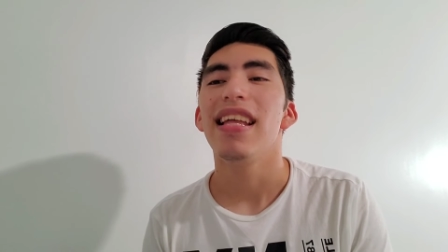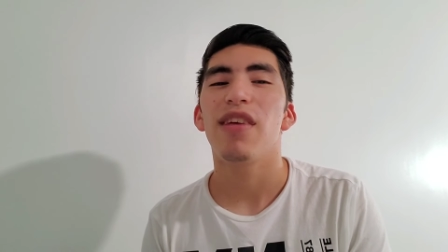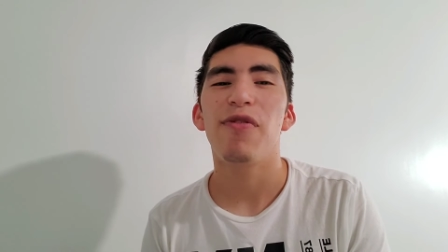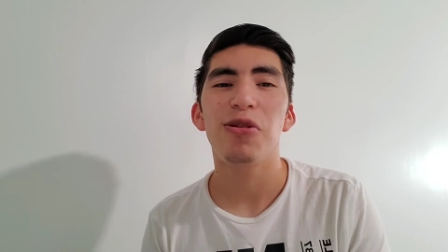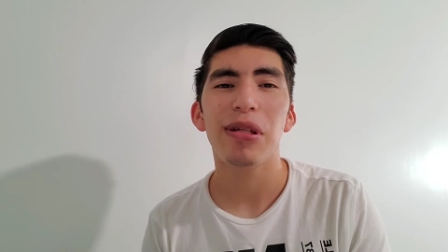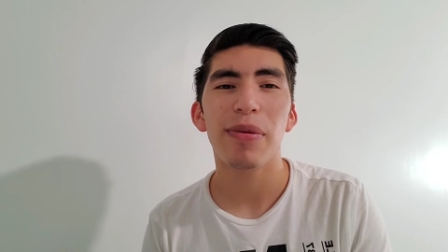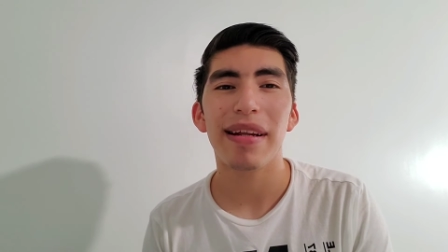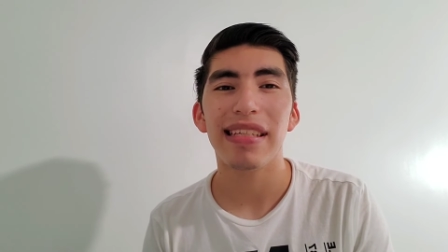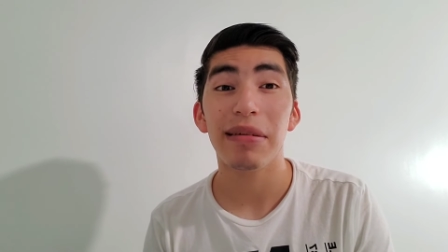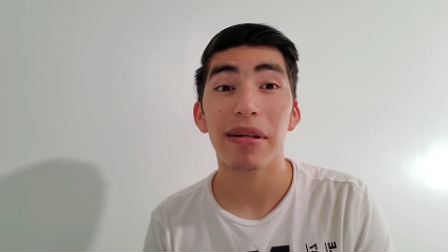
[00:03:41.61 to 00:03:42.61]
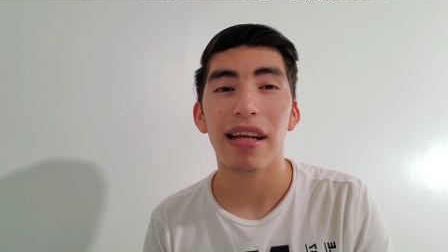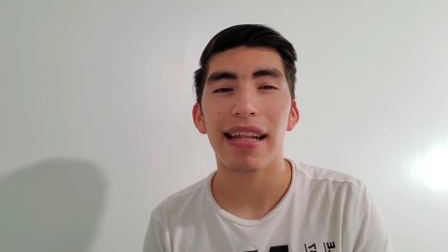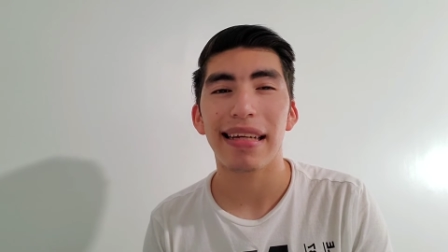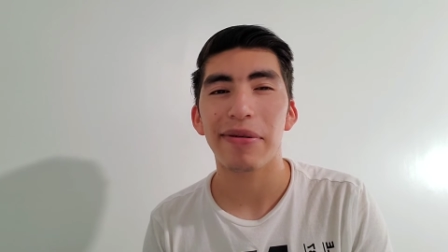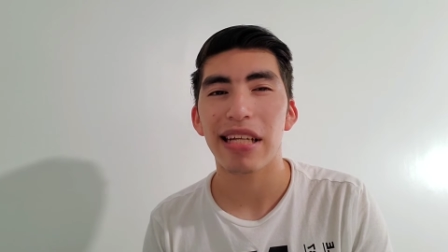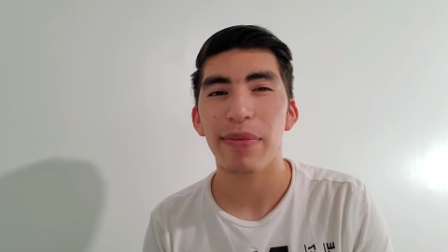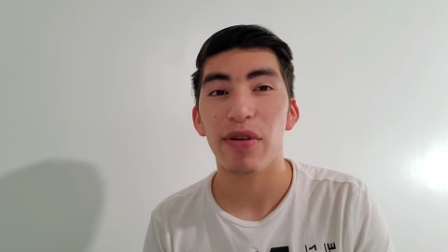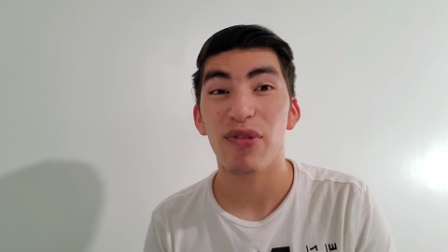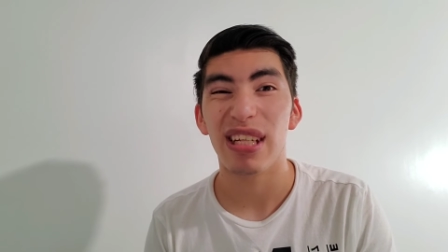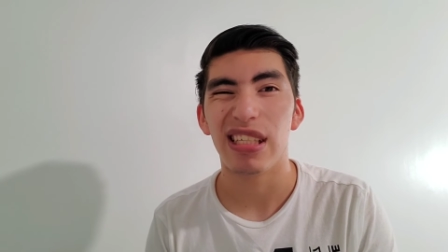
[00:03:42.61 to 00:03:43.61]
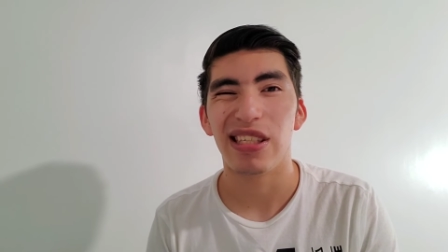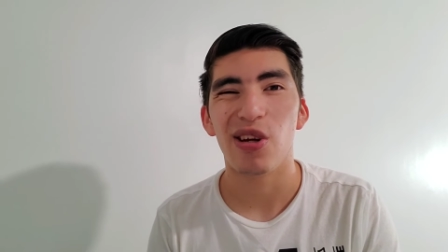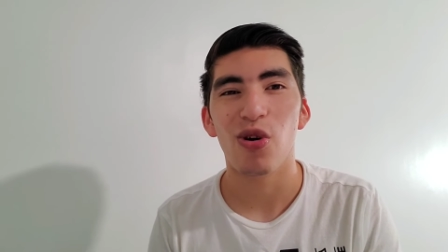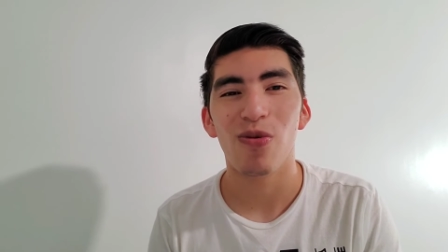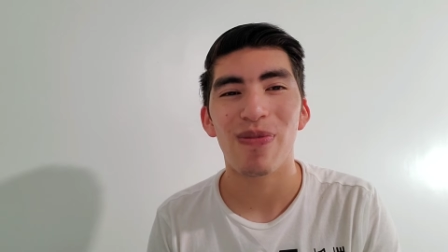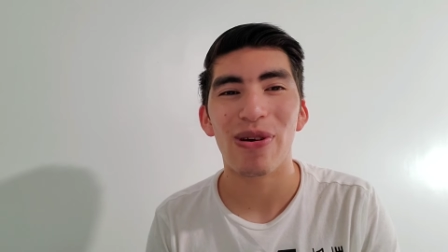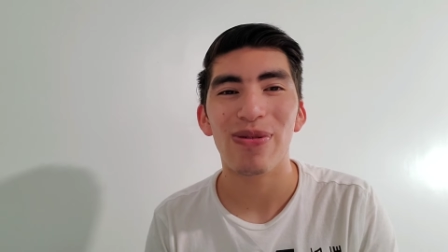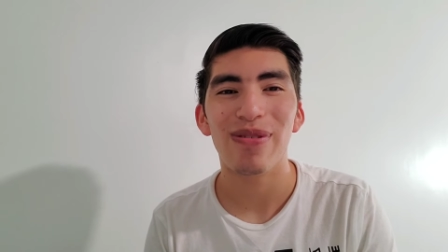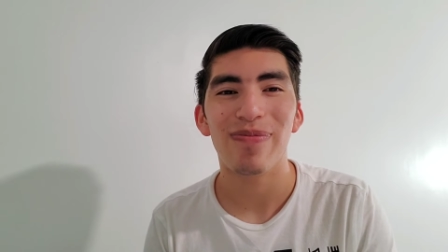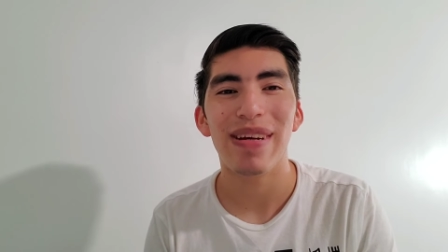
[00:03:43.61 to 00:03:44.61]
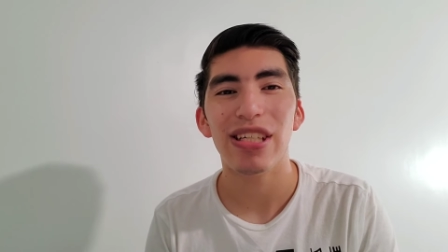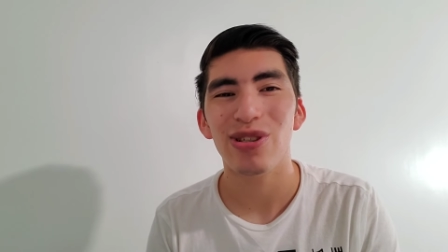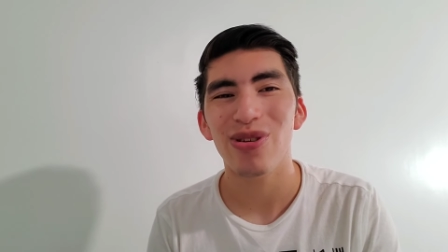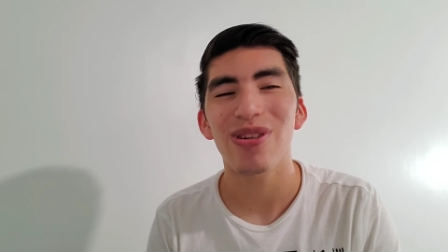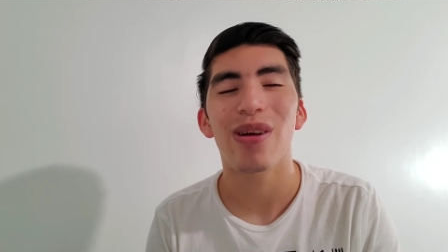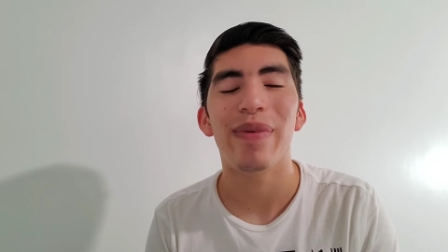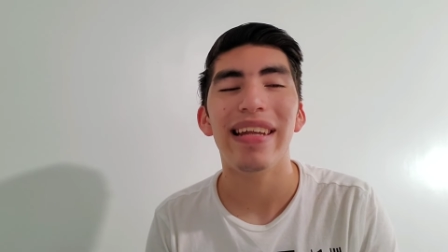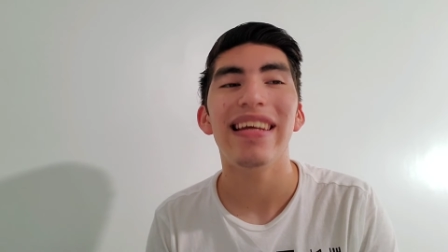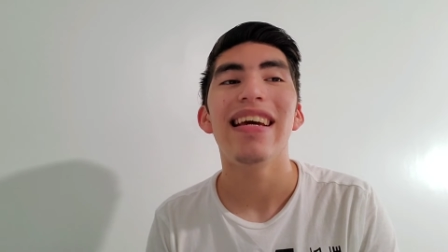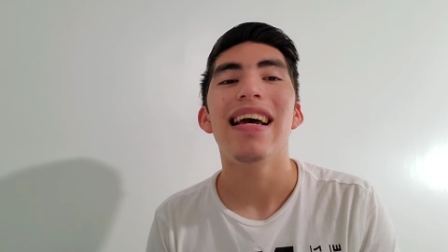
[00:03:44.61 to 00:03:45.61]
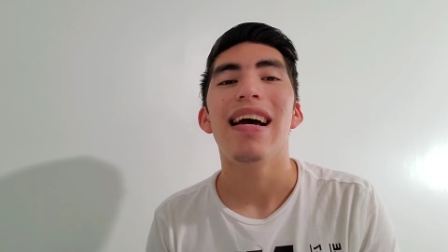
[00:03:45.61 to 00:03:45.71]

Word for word: The first trailer made it seem a lot like it was going to be a really slow burn pace show. You know what I mean?